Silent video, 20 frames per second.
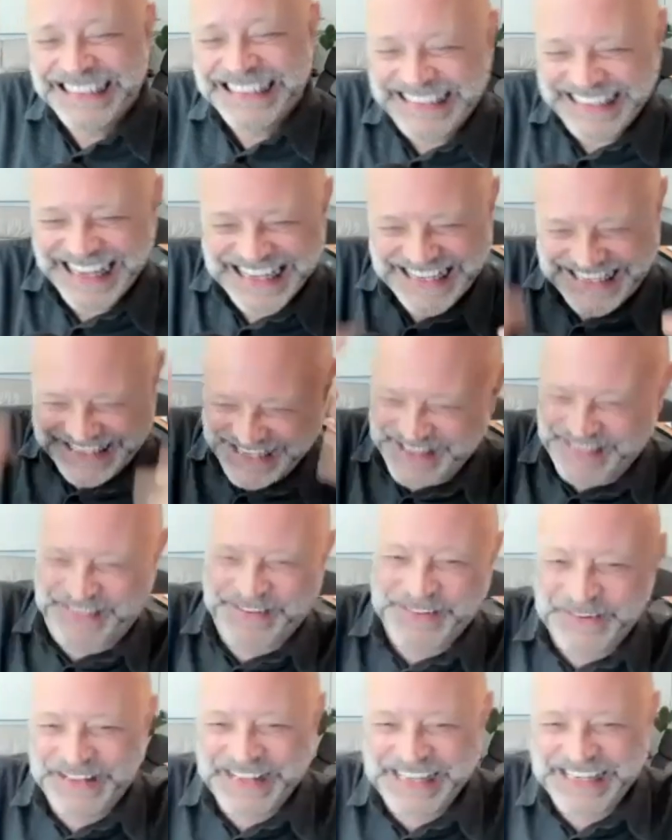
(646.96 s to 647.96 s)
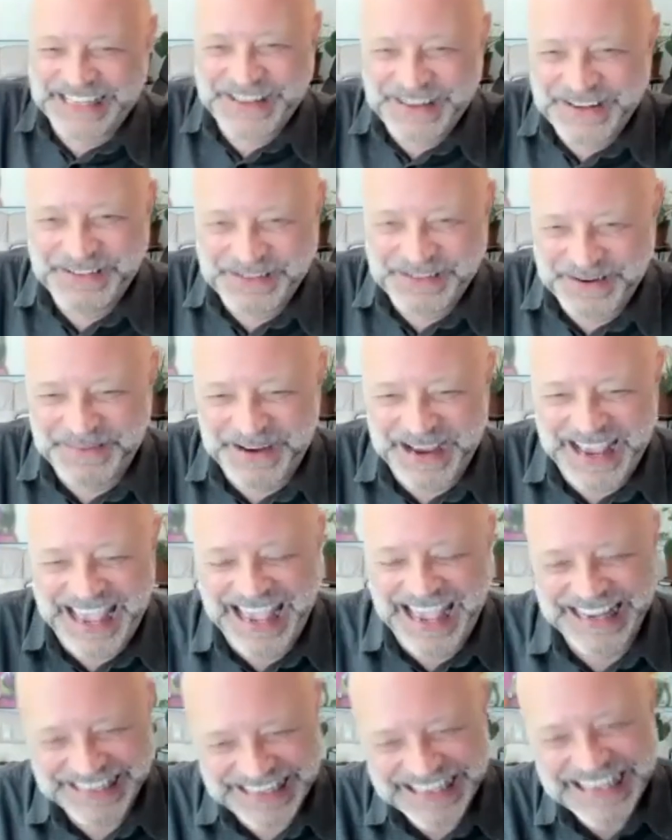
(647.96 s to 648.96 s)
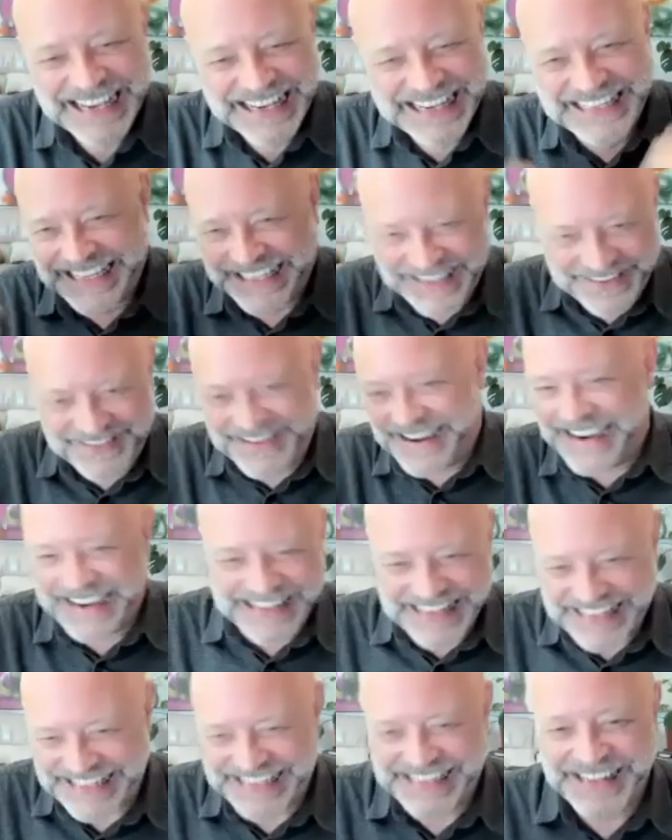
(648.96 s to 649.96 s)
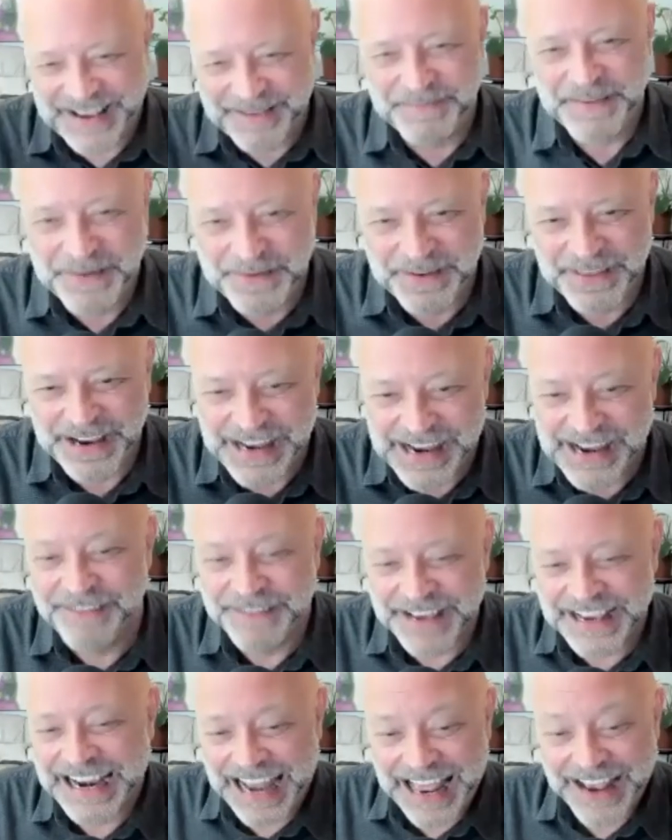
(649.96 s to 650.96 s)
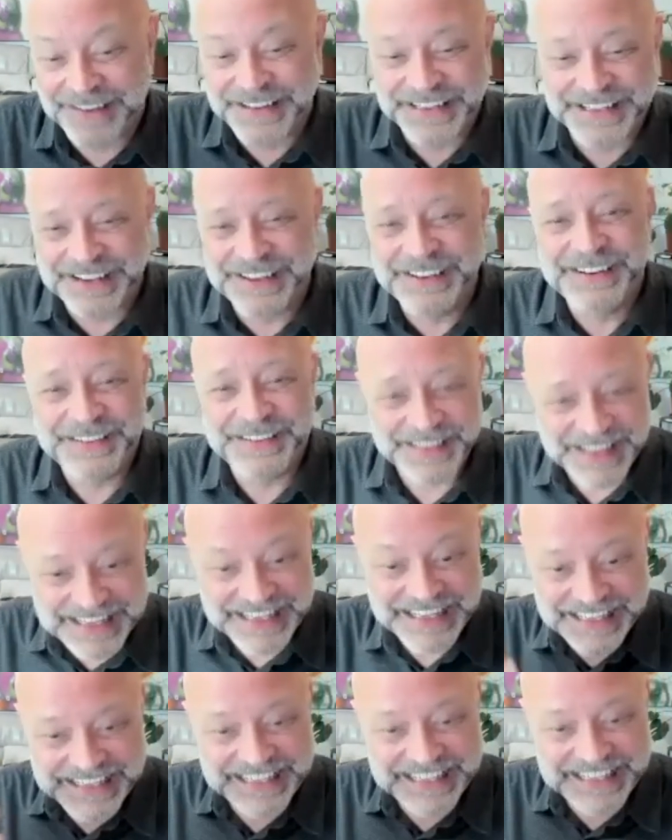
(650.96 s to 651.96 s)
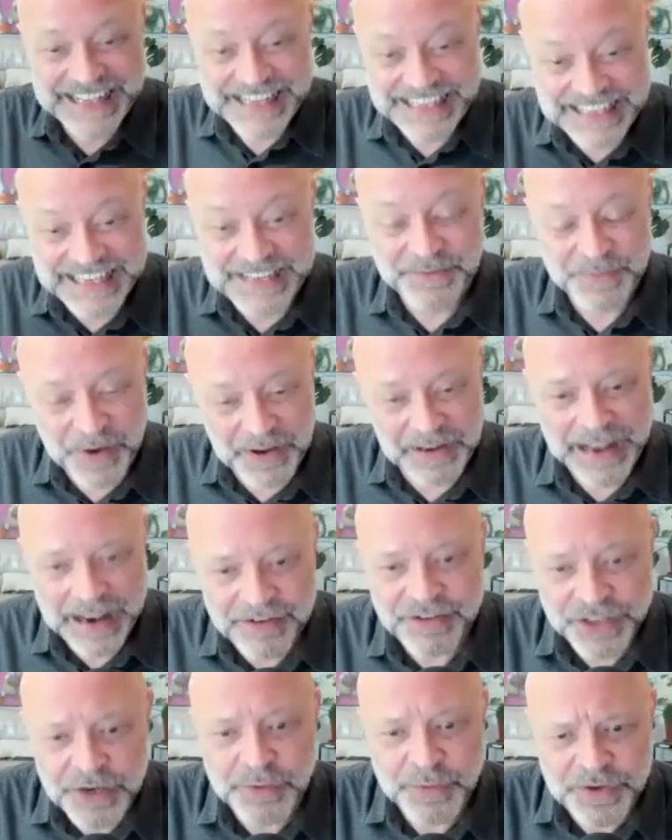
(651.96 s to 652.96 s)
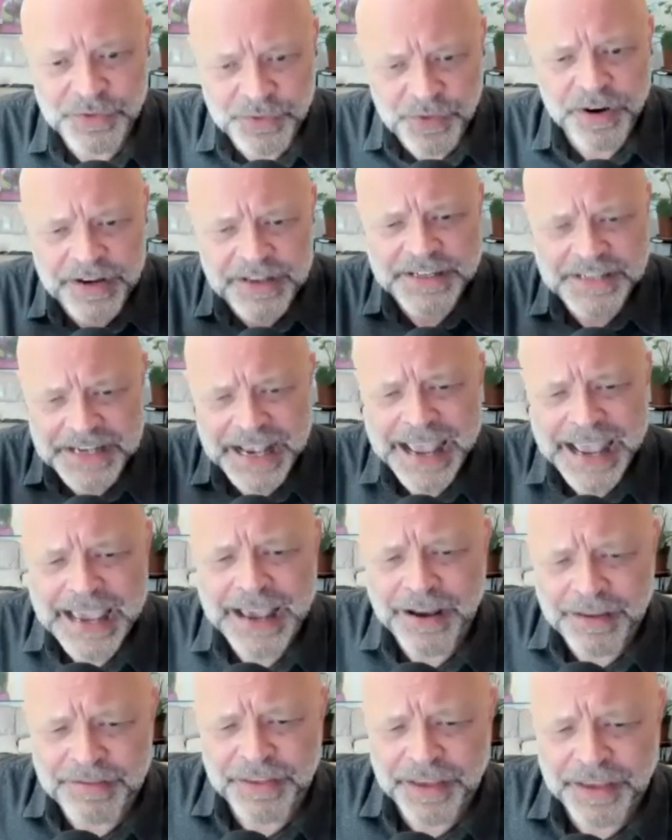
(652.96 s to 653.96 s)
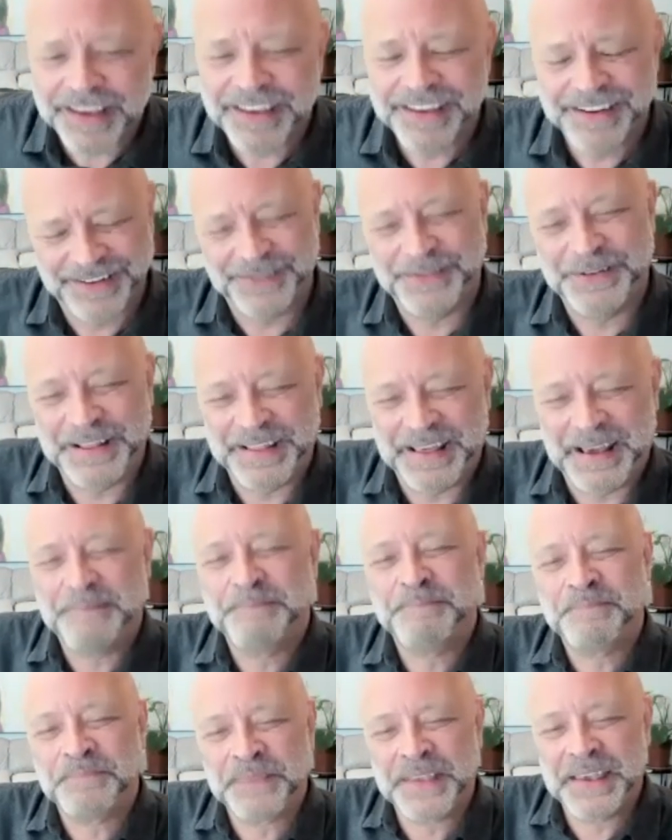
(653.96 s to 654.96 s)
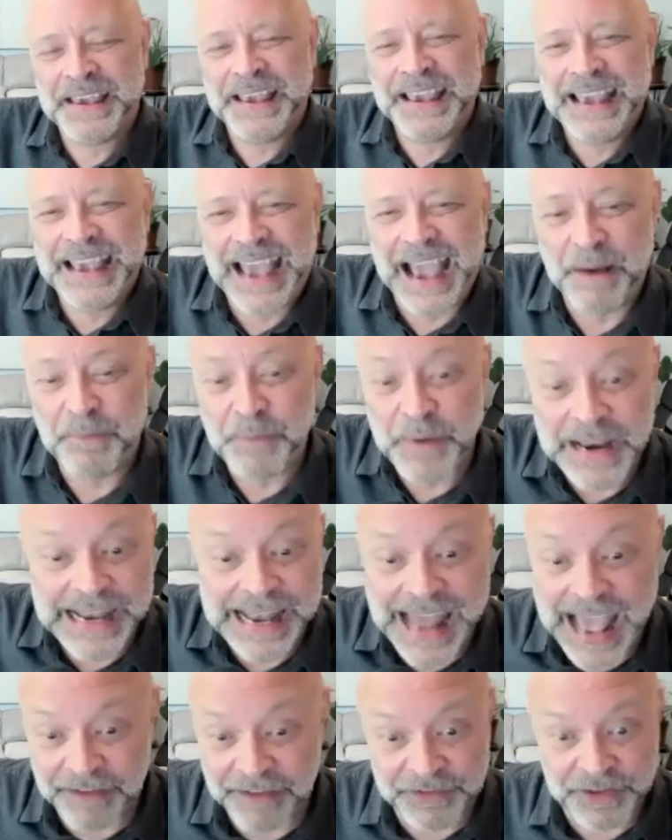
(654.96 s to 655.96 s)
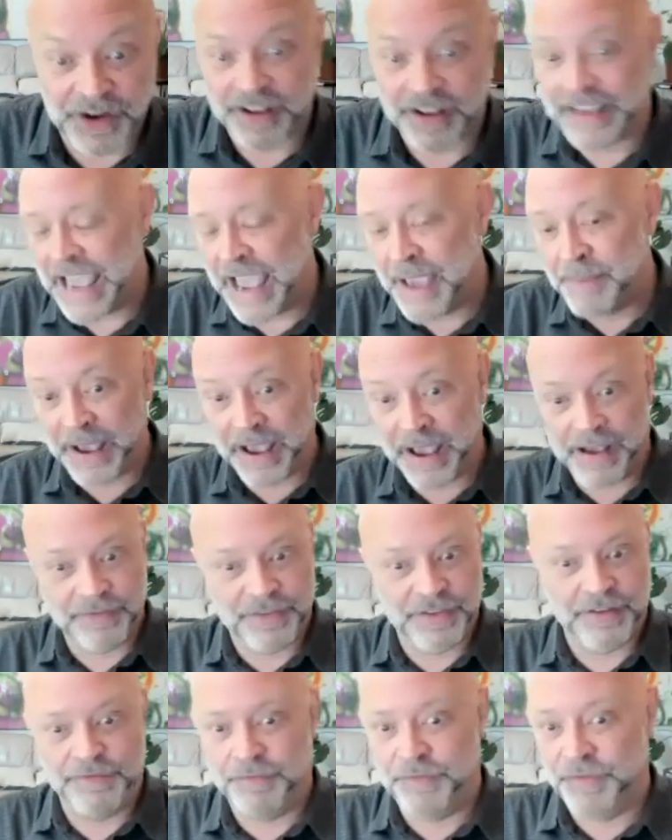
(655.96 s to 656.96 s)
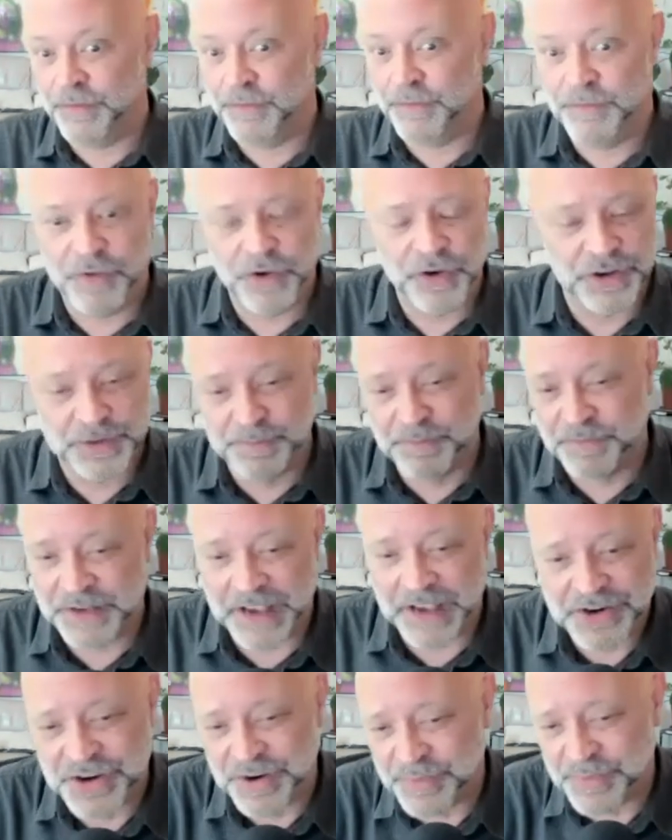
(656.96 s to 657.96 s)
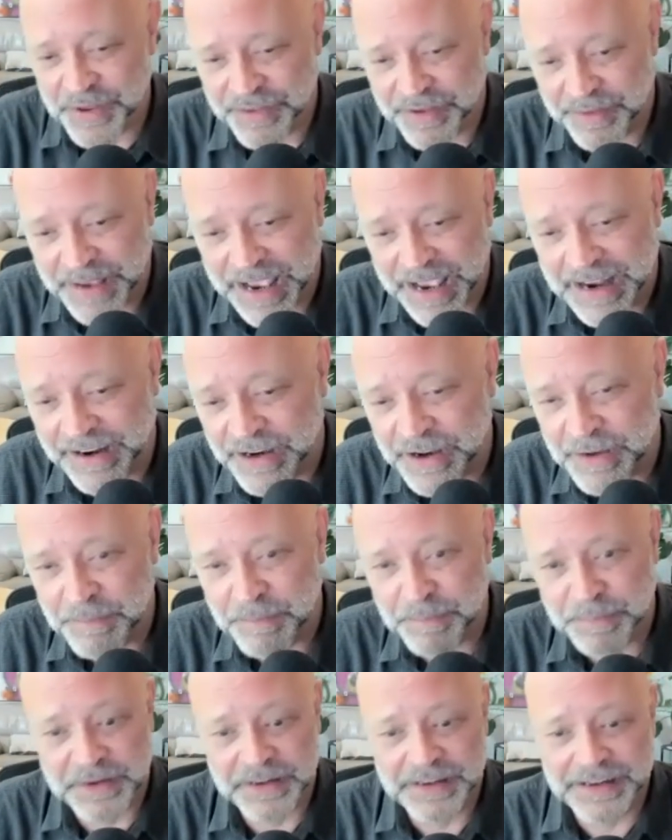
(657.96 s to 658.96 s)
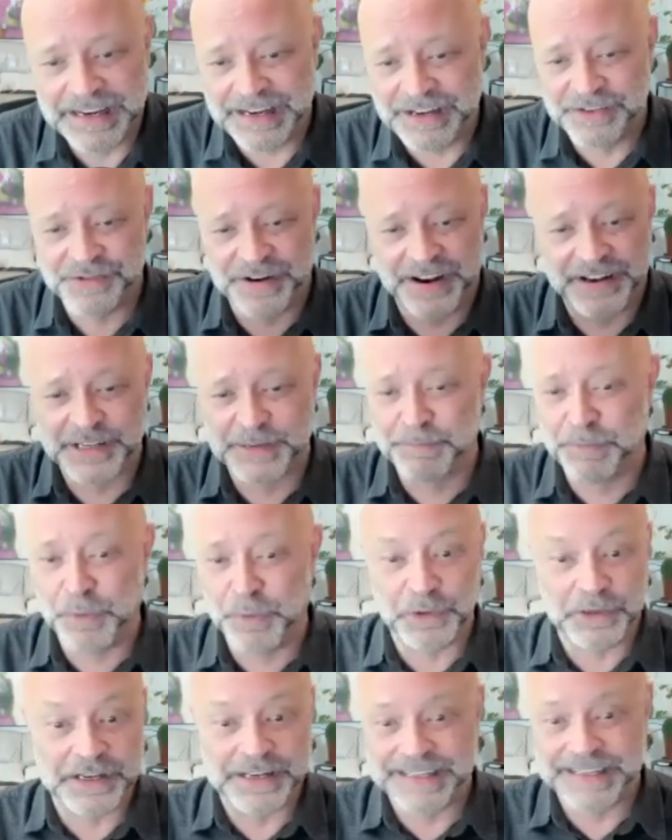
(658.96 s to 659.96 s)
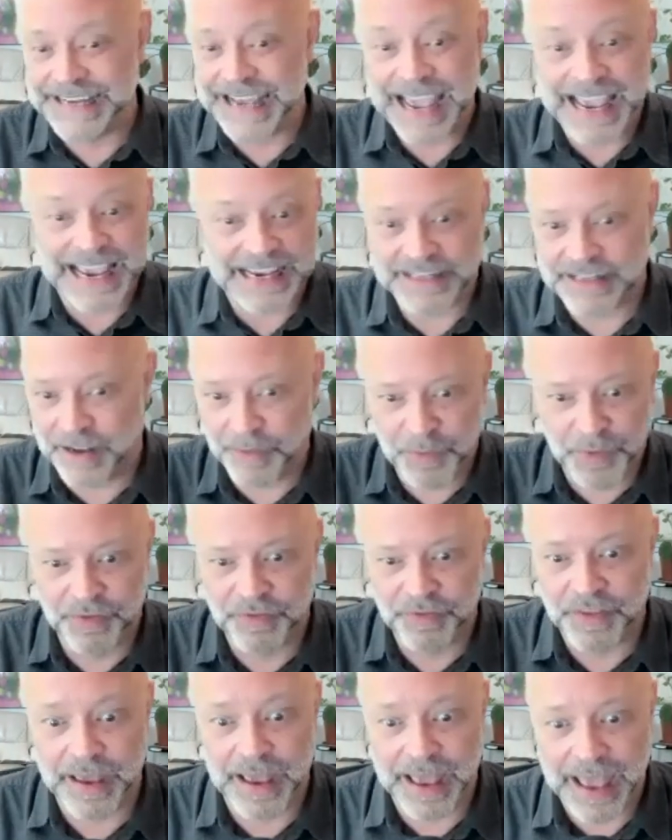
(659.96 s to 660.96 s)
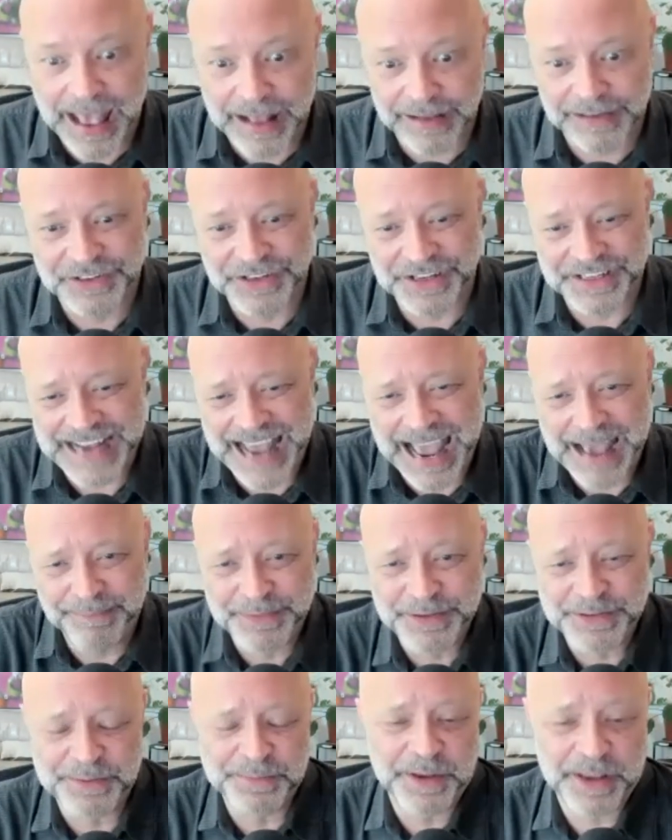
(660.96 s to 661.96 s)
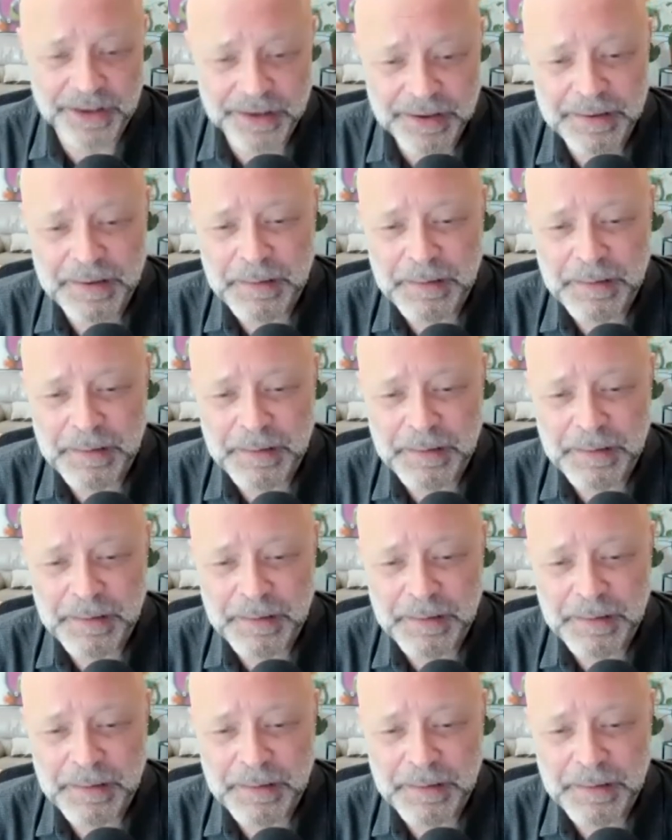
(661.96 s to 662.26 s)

that's the thought that's going through my head. It's like, wow, this is like being with a living Lao Tzu. This is this is what Lao Tzu was trying to say, I think, you know, all of that. And we left, and I came out of the, the first session with him in a complete transported daze. Like, what the hell just happened to me?